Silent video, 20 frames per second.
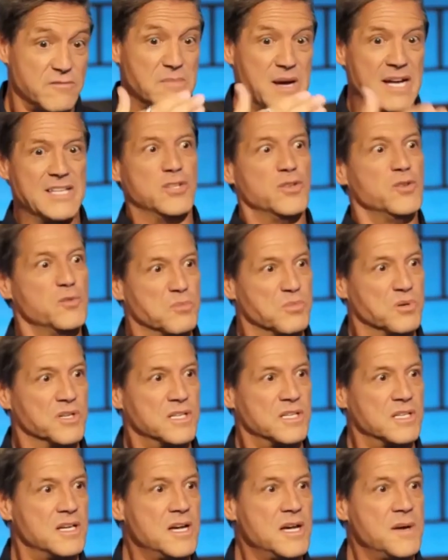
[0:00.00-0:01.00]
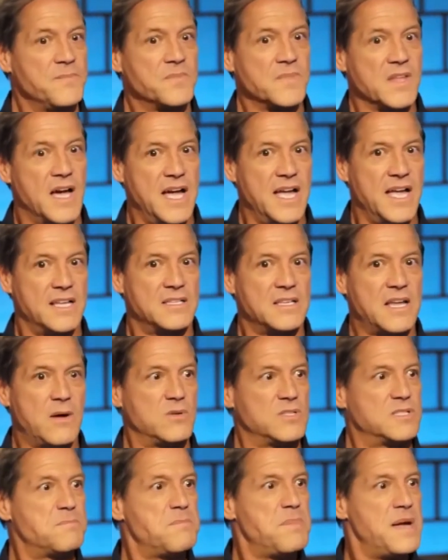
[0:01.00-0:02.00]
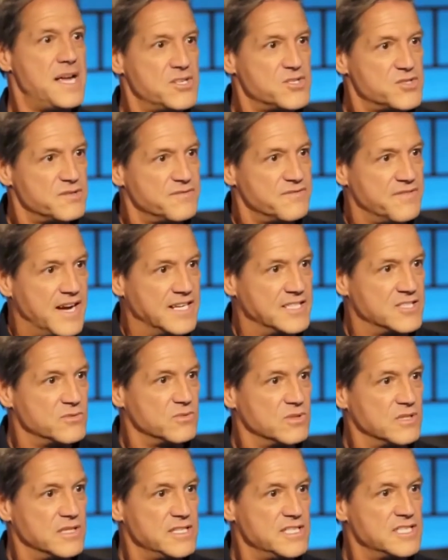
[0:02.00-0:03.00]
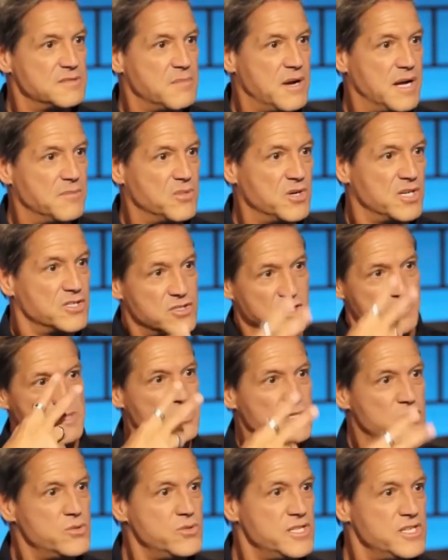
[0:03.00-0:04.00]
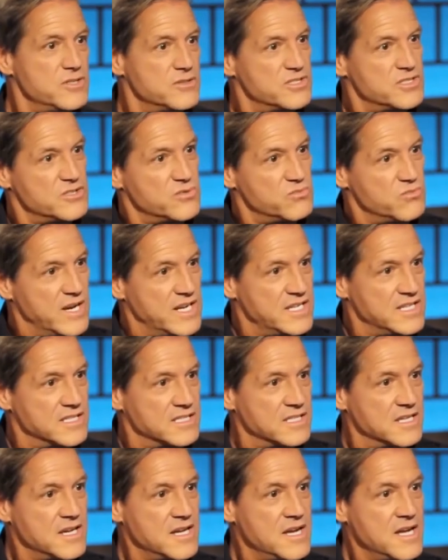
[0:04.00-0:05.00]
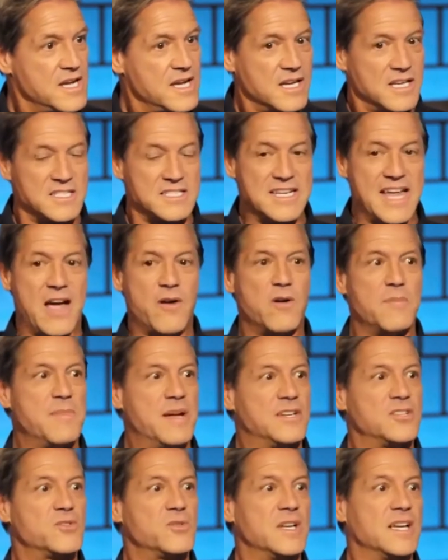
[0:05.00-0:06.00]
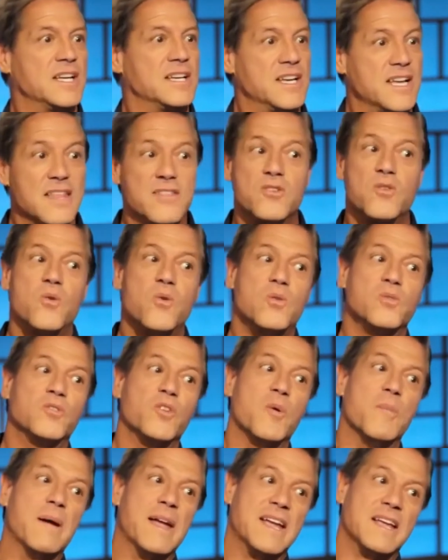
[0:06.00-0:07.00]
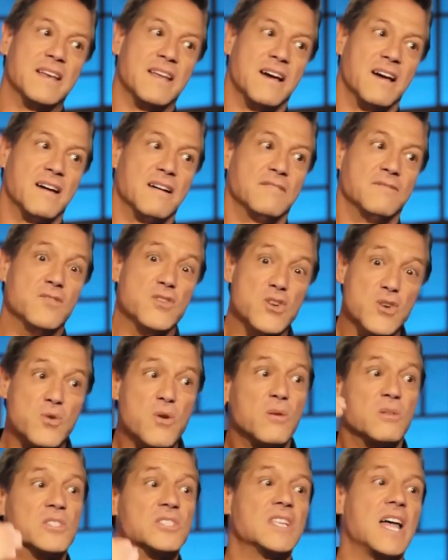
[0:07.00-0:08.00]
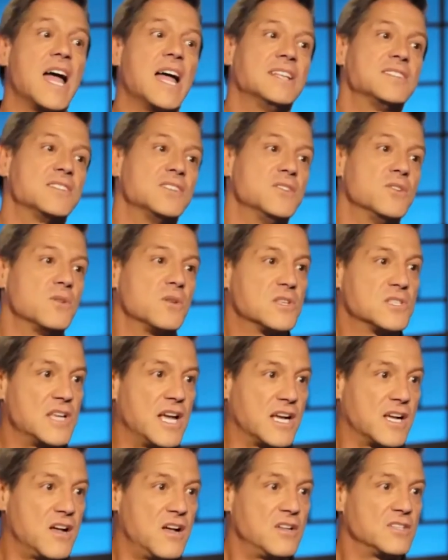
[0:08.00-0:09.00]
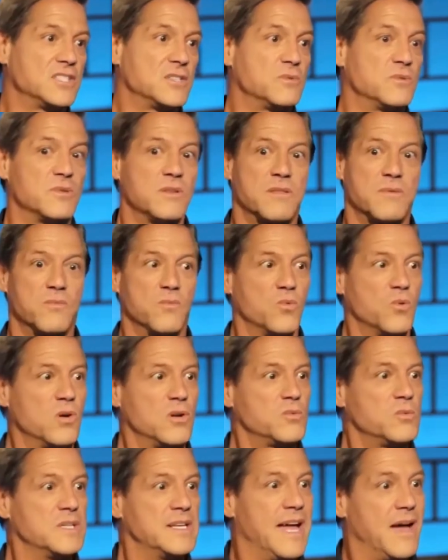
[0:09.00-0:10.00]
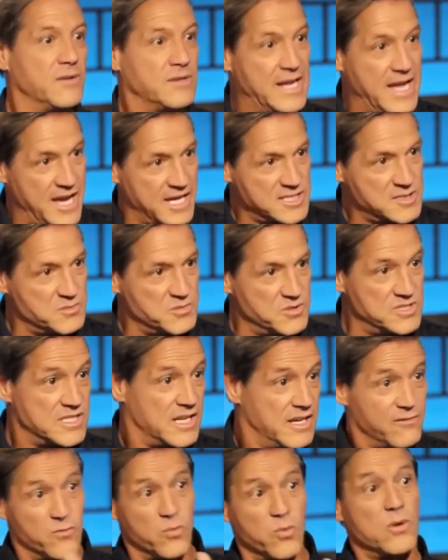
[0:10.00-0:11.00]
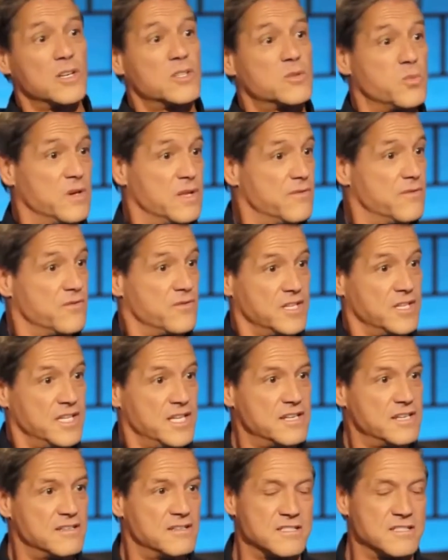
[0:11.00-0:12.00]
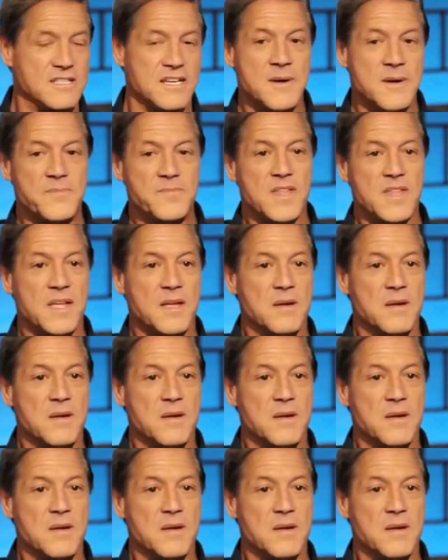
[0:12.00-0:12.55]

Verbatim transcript: and even my new book, I, had, I was petrified to release my book. It took me two years to write it because now I'm entering another whole domain of neuroscience and neuropsychology with world renowned experts that I've worked with for years.